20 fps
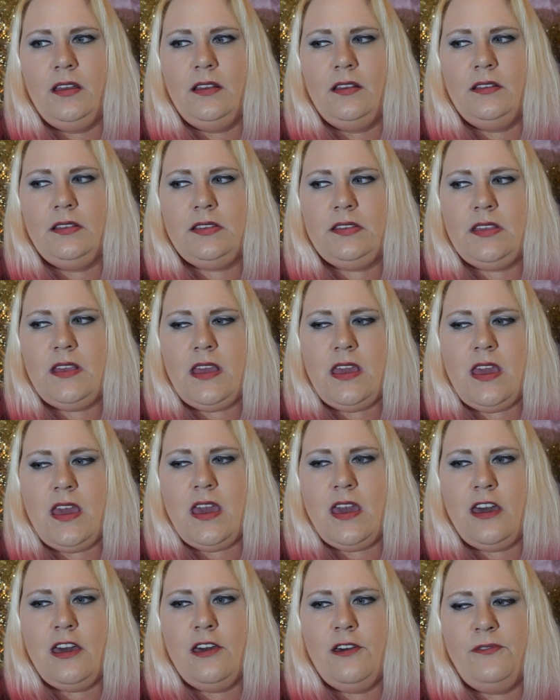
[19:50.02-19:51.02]
see
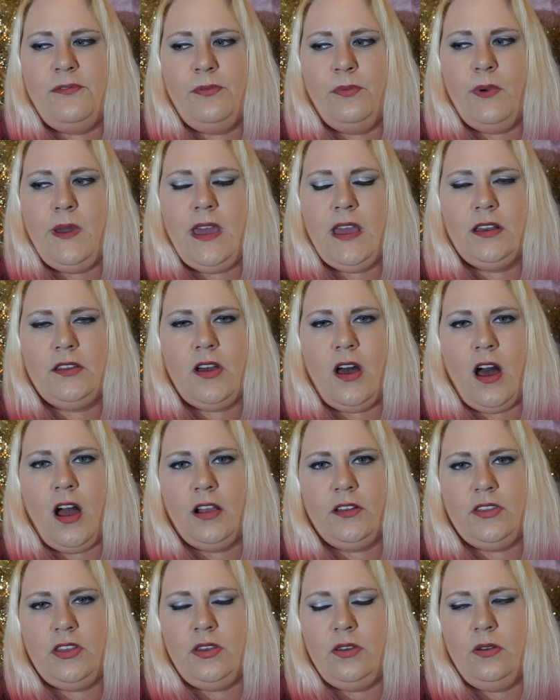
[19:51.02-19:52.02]
if we can
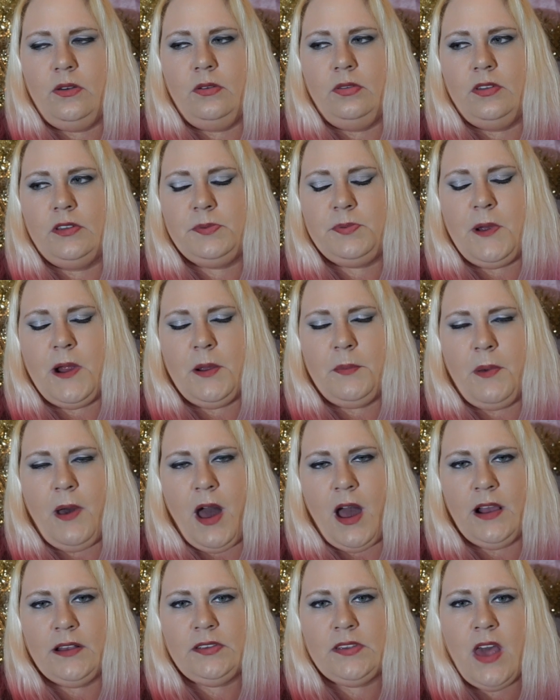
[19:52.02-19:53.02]
talk to the spirit
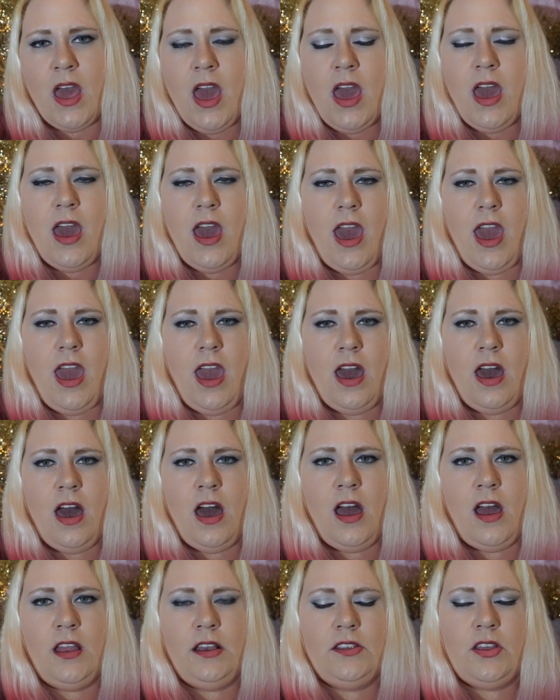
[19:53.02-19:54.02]
box
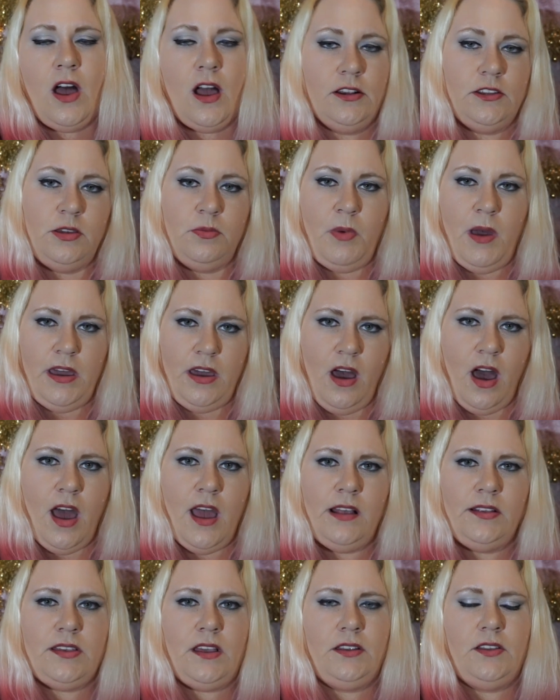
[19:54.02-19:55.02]
and talk to my
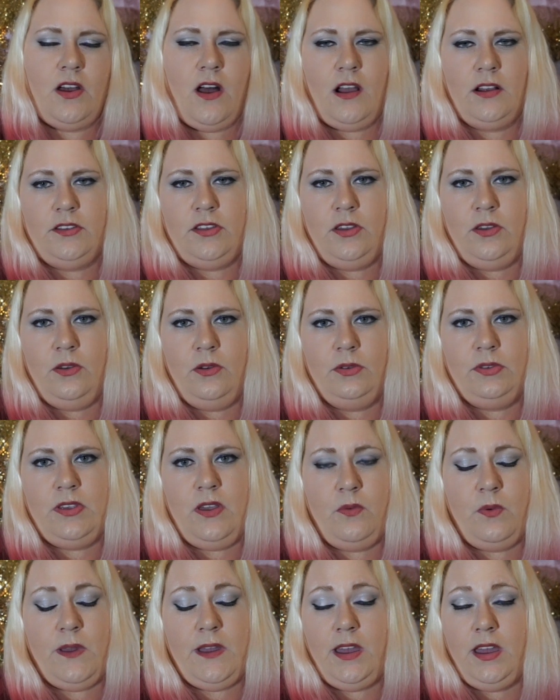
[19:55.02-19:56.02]
guides and talk to, see
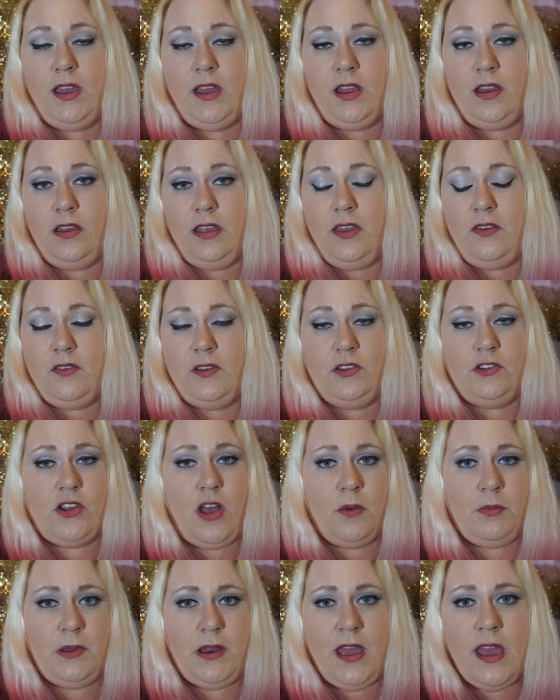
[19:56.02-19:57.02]
if we can get even
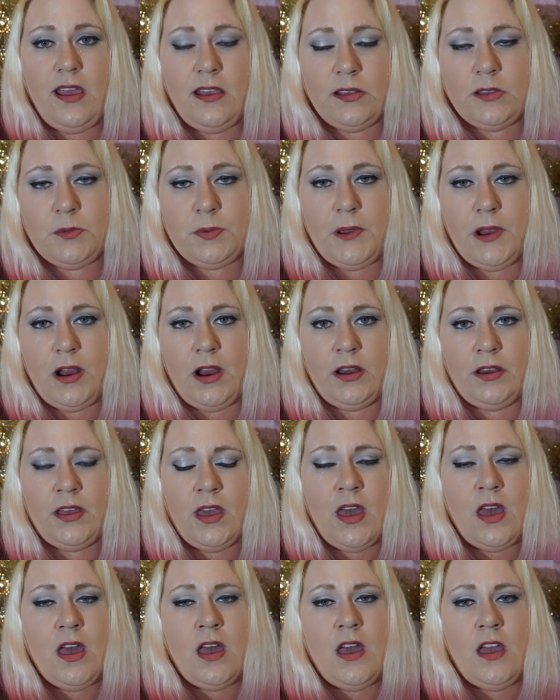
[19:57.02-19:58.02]
Jonbenet's spirit
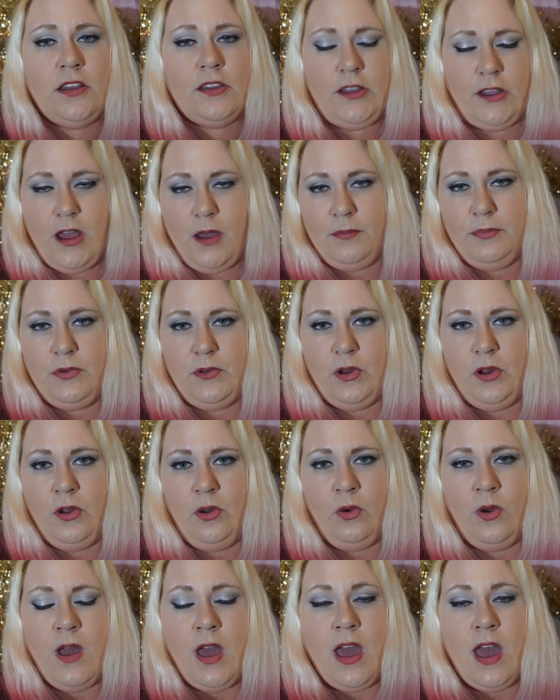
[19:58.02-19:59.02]
to come
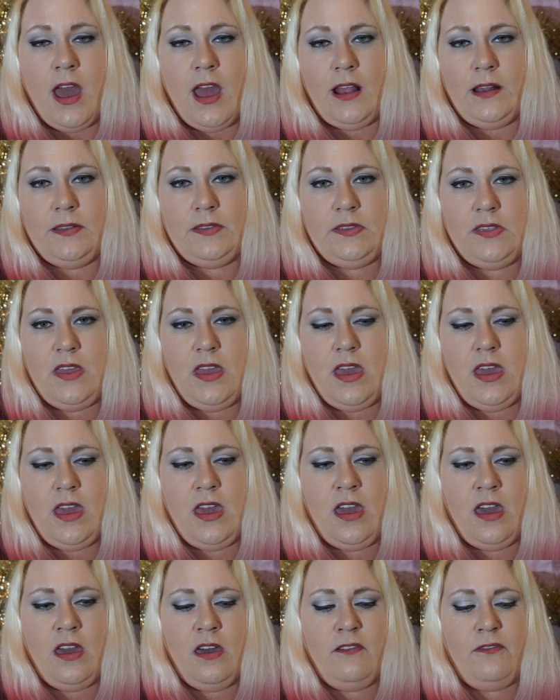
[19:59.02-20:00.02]
through and
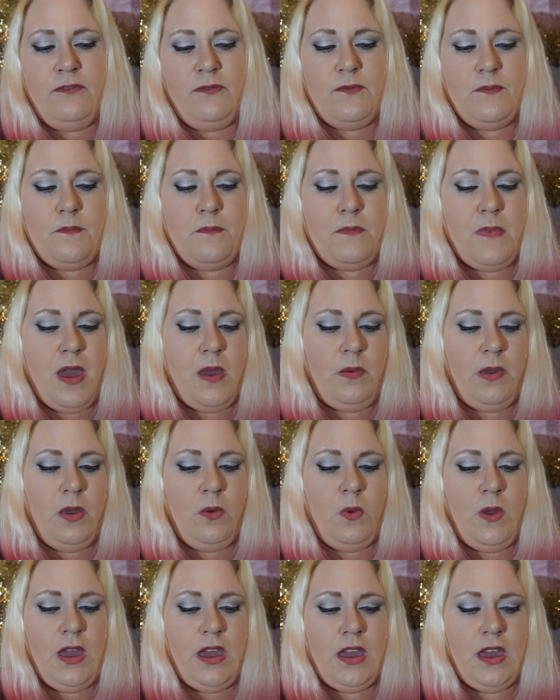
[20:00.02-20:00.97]
see if maybe we